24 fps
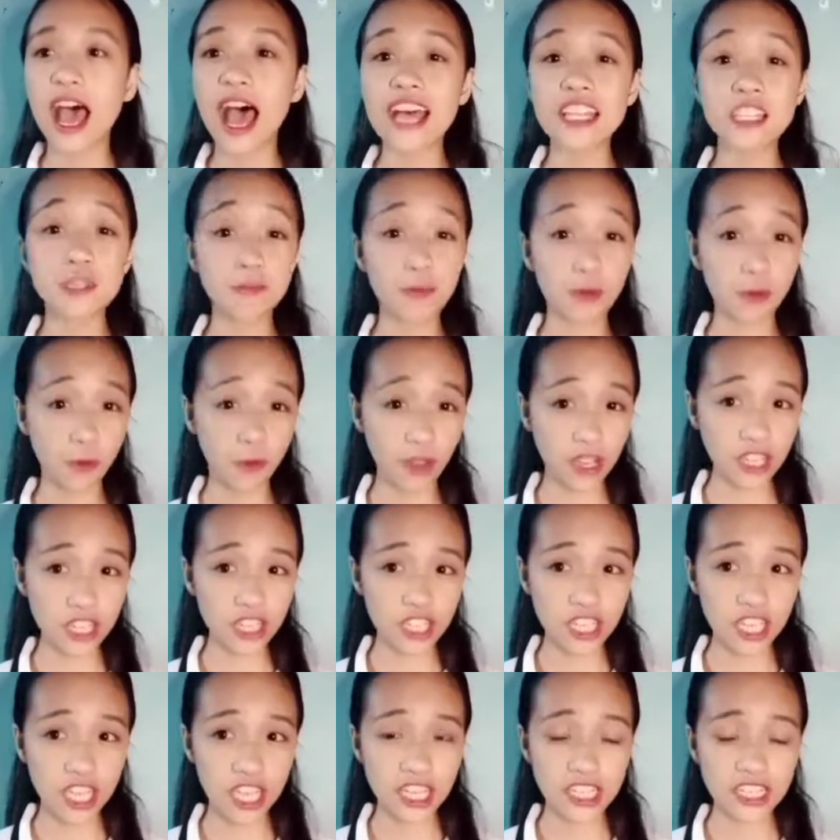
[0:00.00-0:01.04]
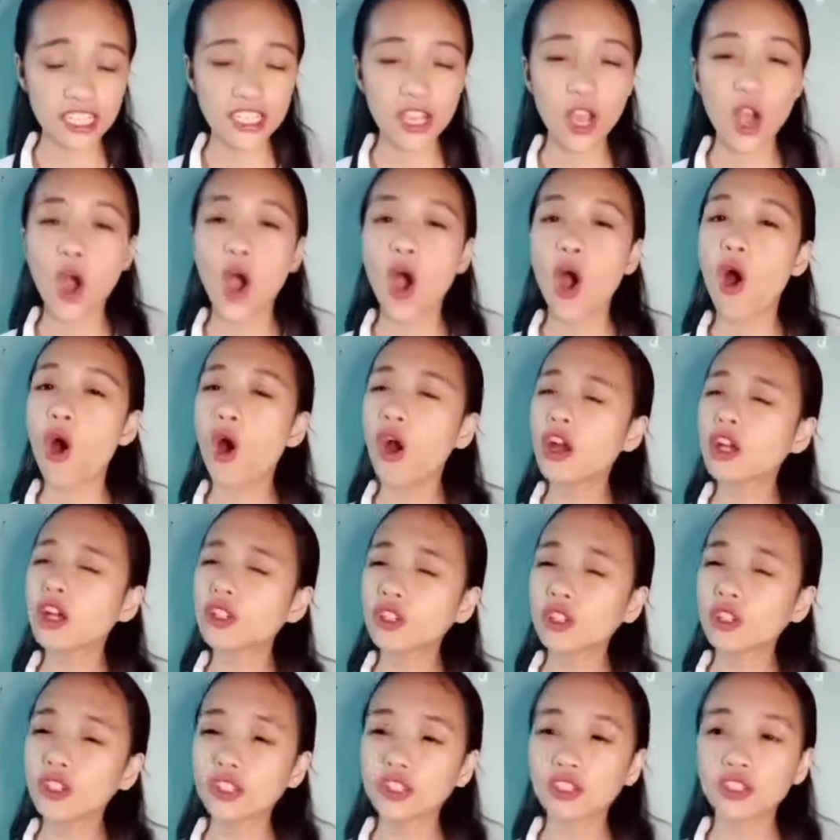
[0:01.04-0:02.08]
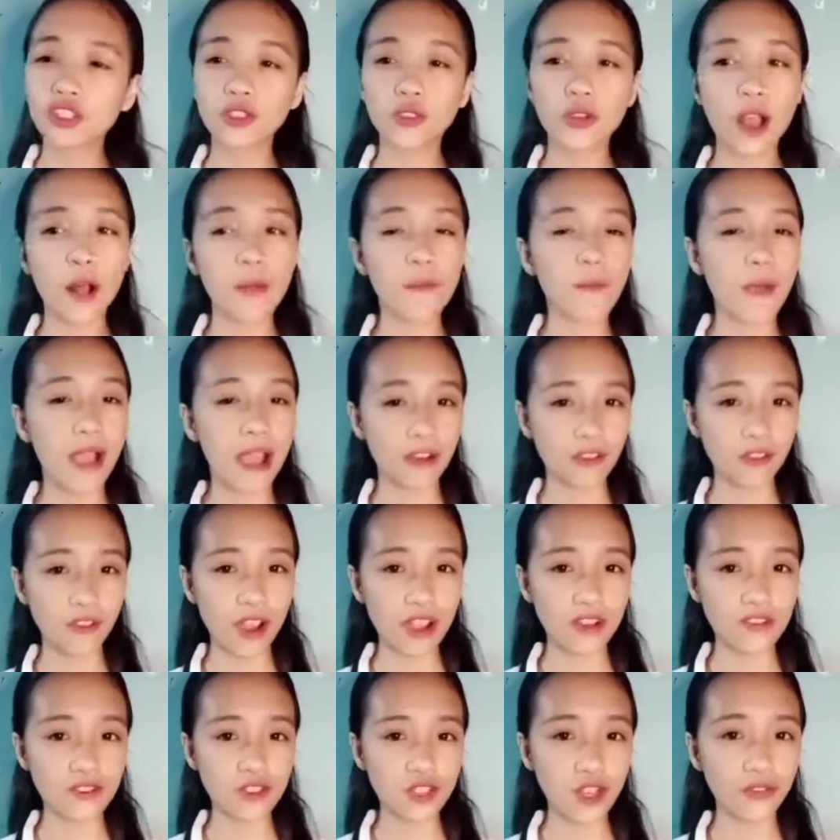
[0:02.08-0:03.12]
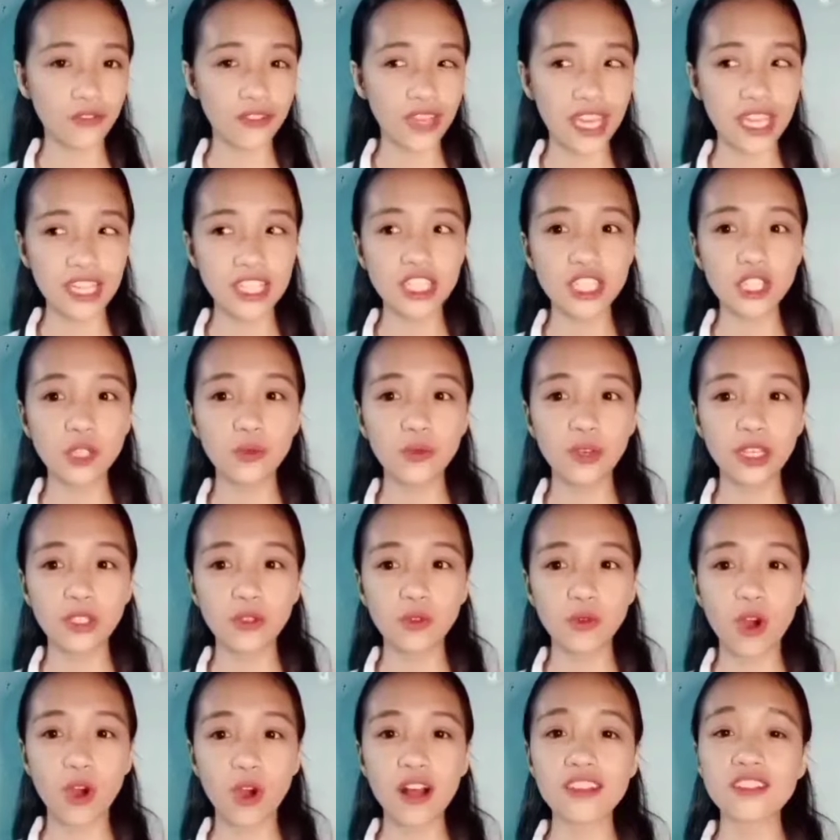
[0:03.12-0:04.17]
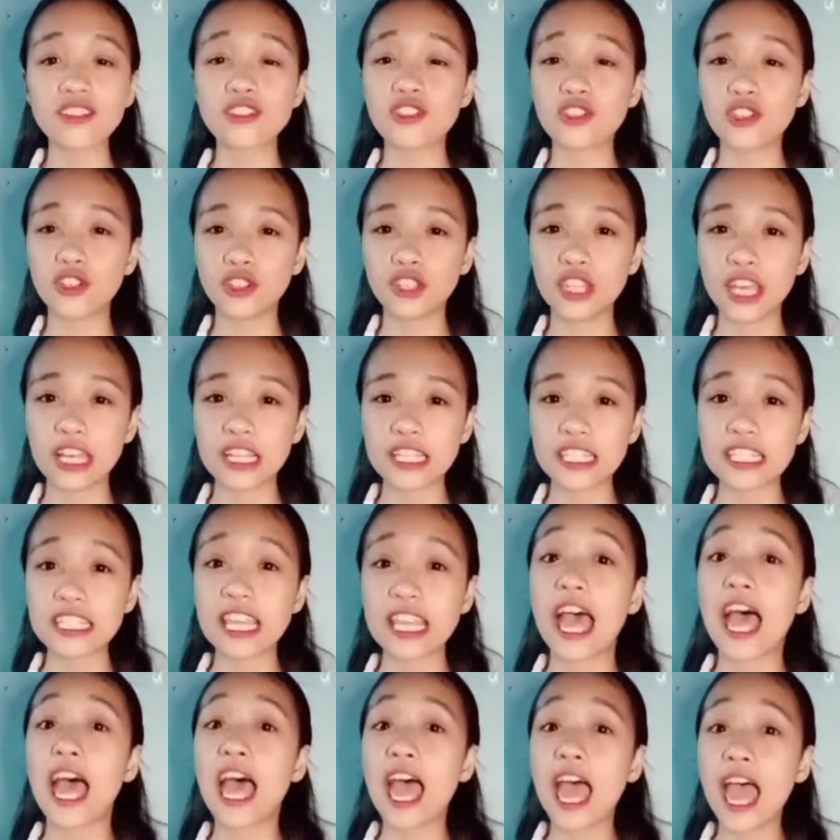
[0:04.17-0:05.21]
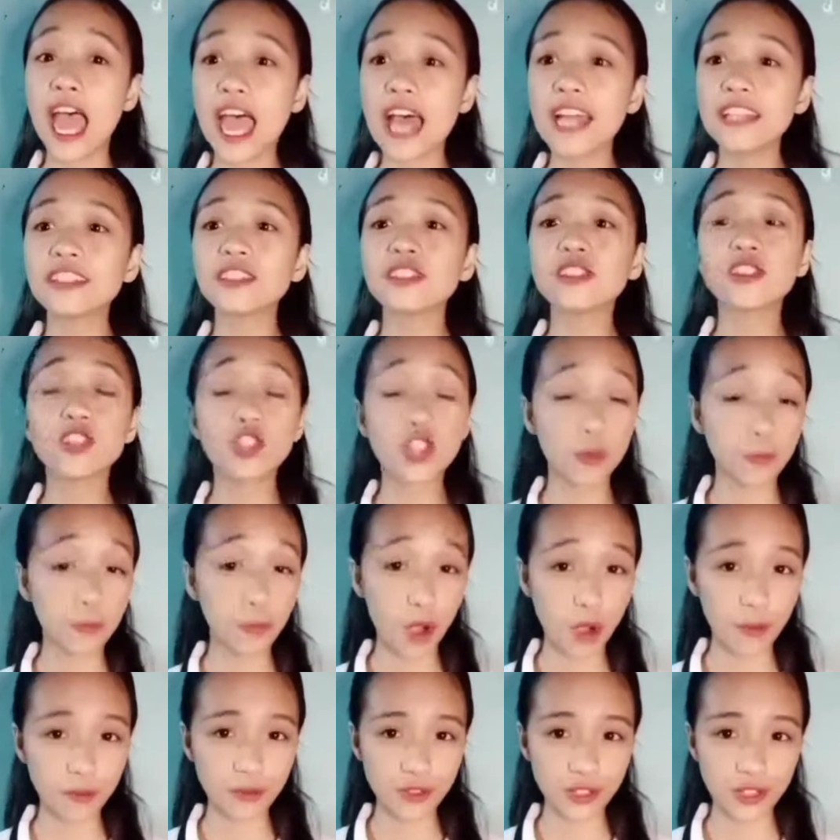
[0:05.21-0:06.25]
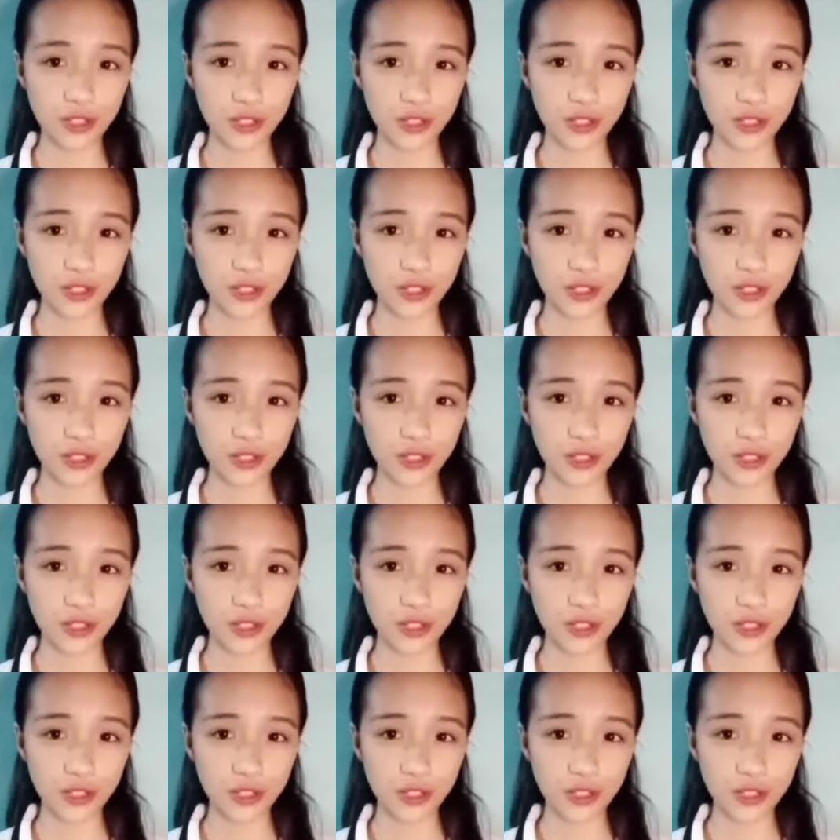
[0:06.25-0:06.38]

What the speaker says: aspirations, or cultural backgrounds of individual students and group of